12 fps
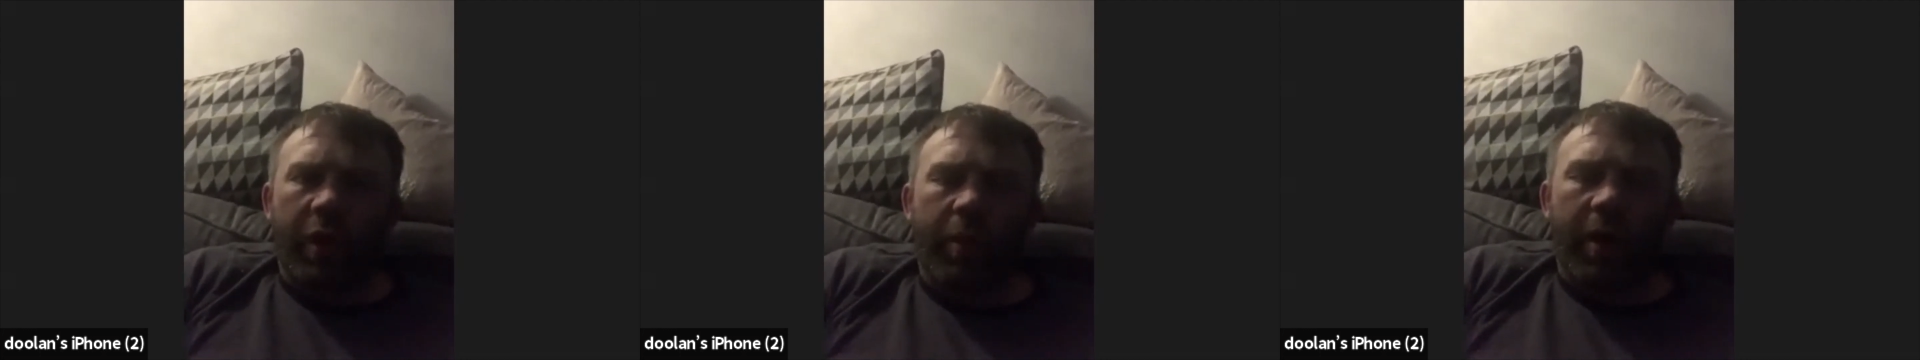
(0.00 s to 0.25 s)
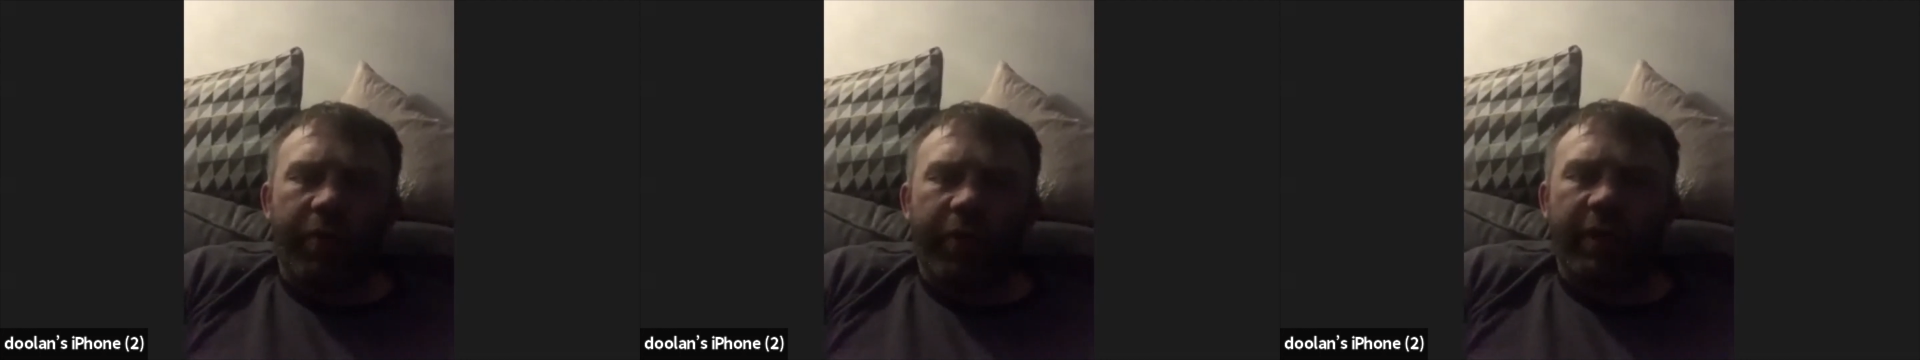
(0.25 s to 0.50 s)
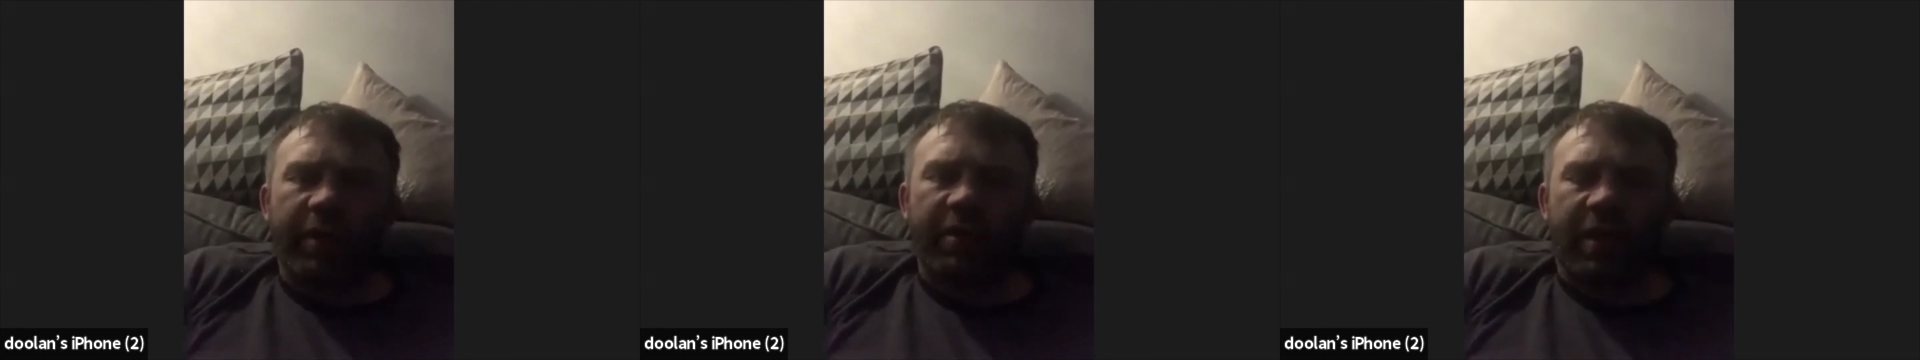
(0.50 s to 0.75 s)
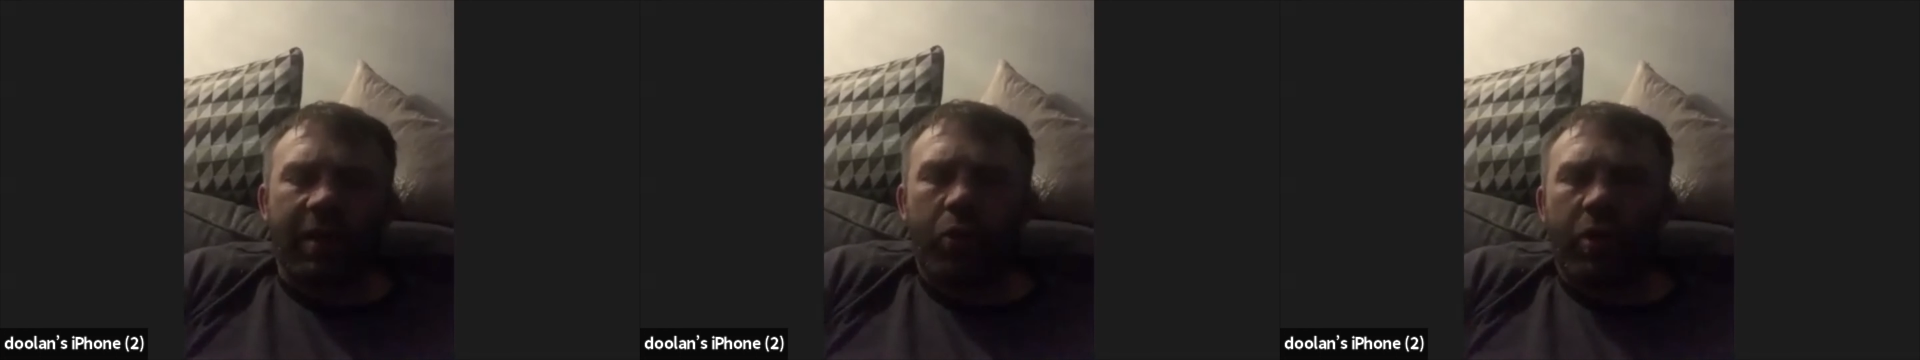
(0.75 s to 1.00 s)
but I think he's
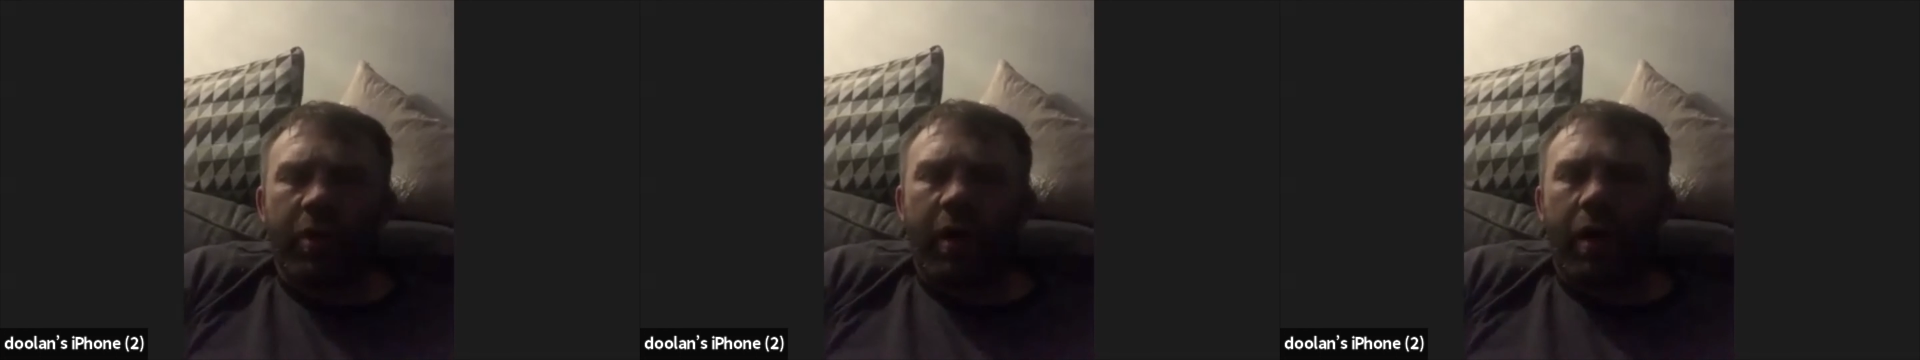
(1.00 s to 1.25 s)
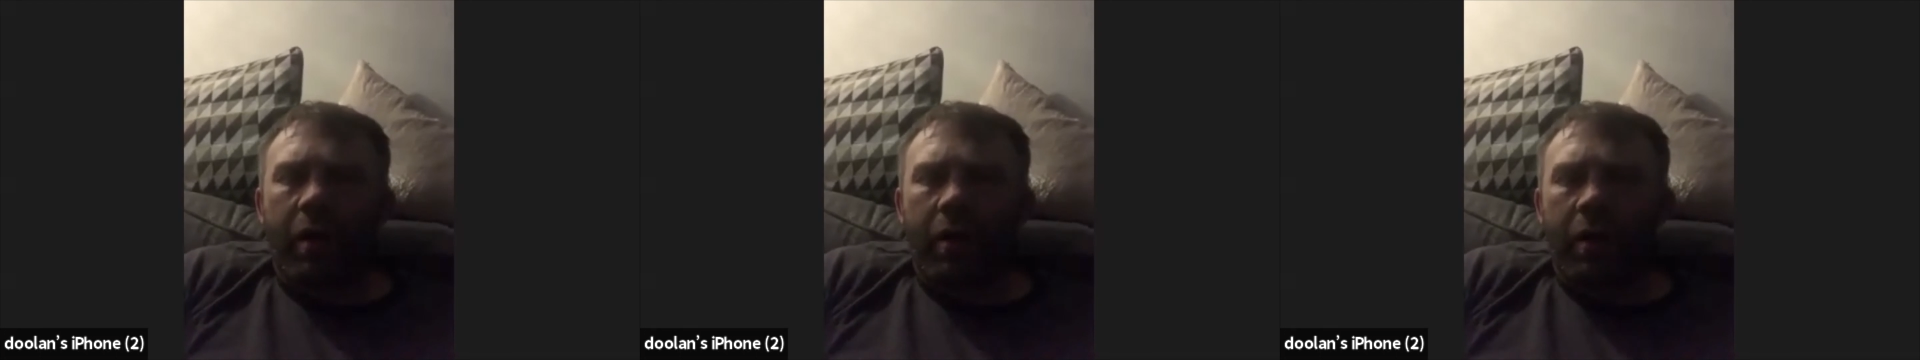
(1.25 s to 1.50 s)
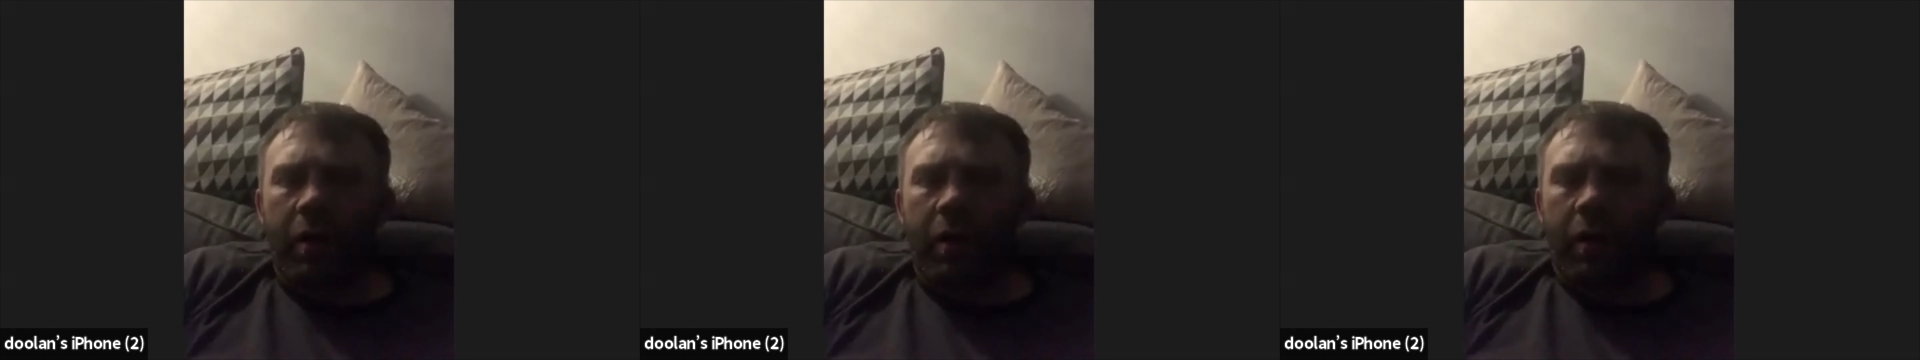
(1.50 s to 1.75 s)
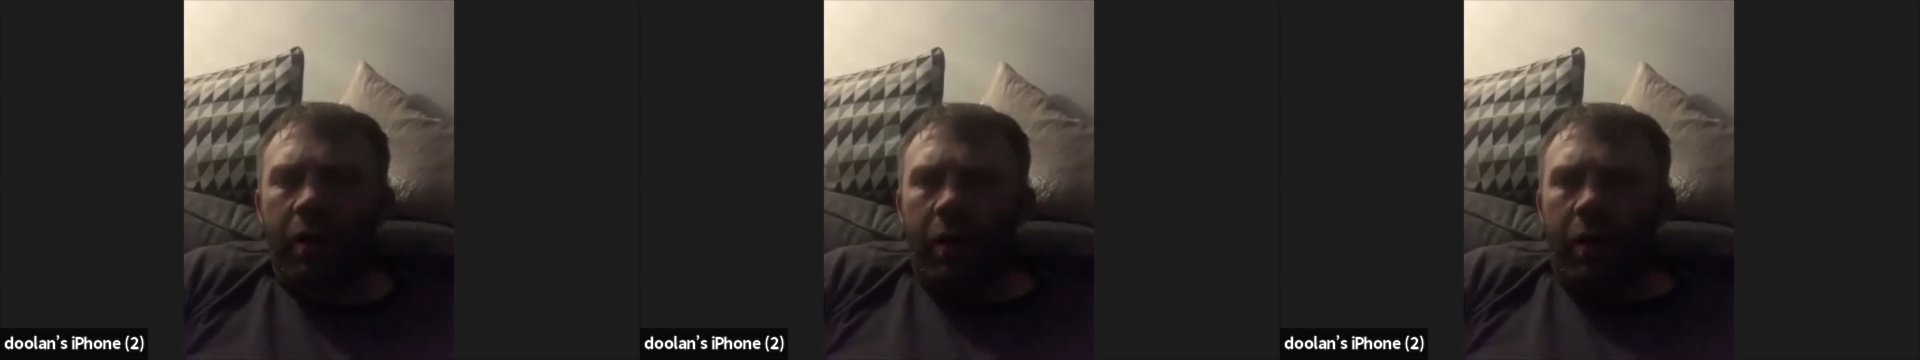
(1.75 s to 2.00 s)
came out of that
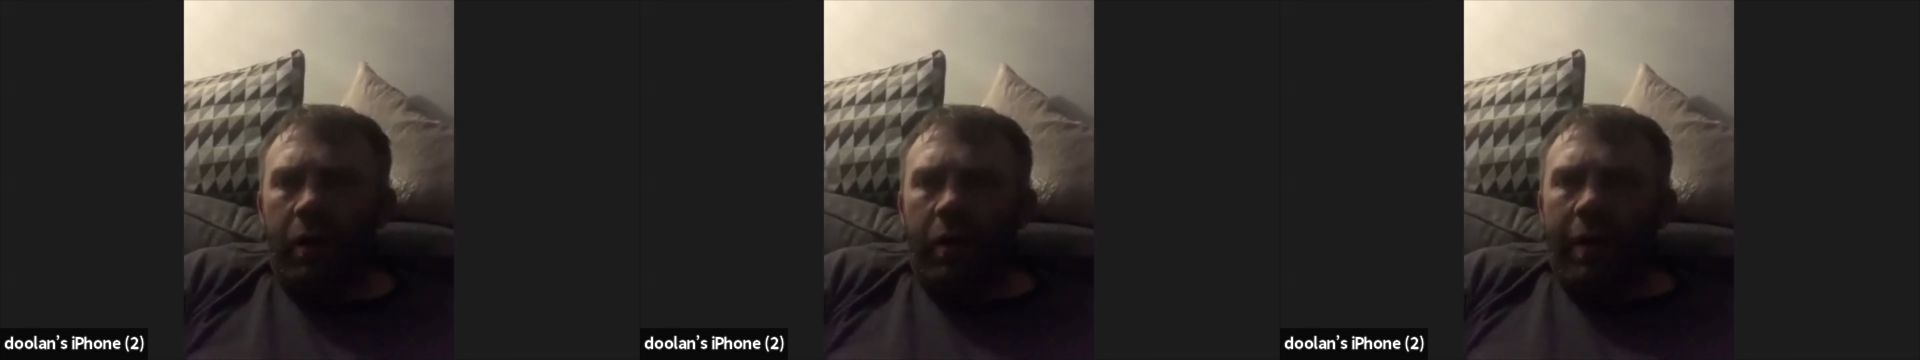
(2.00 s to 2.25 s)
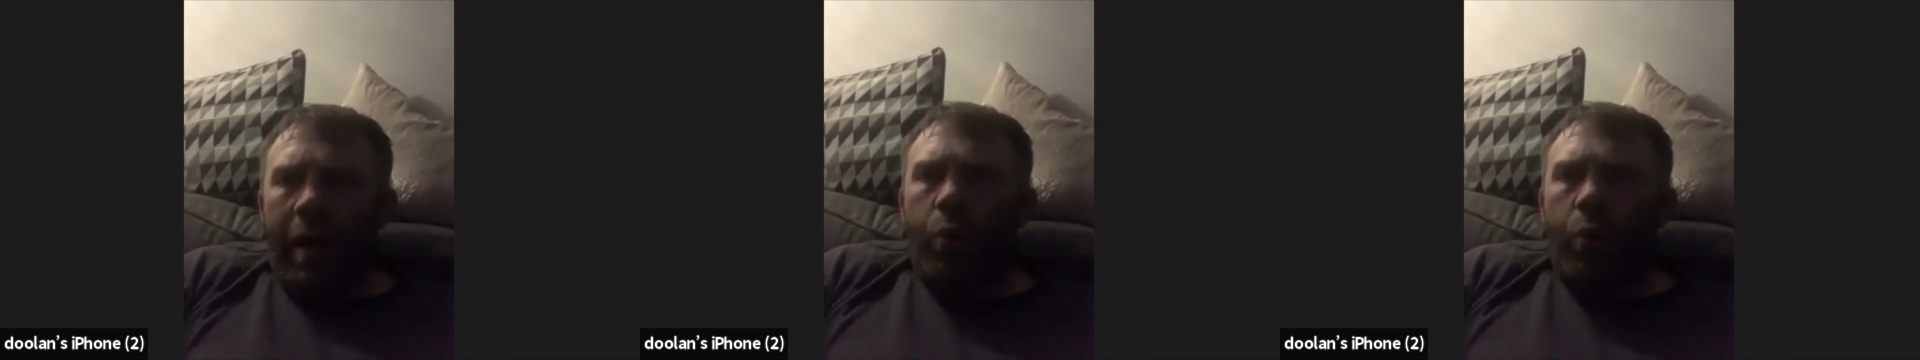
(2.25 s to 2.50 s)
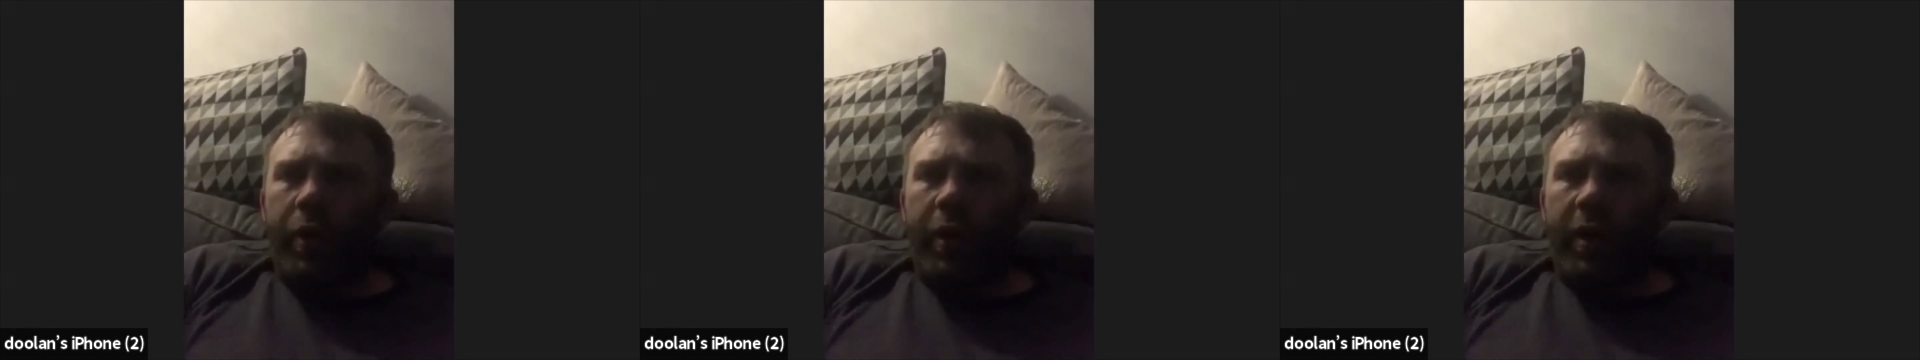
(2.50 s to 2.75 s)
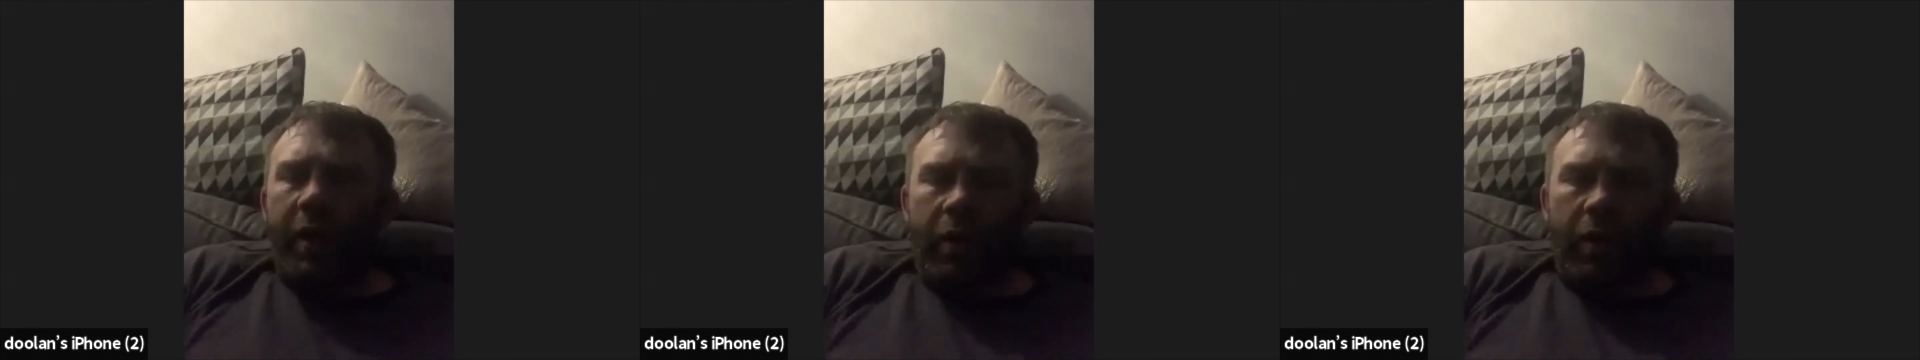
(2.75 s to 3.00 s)
aware of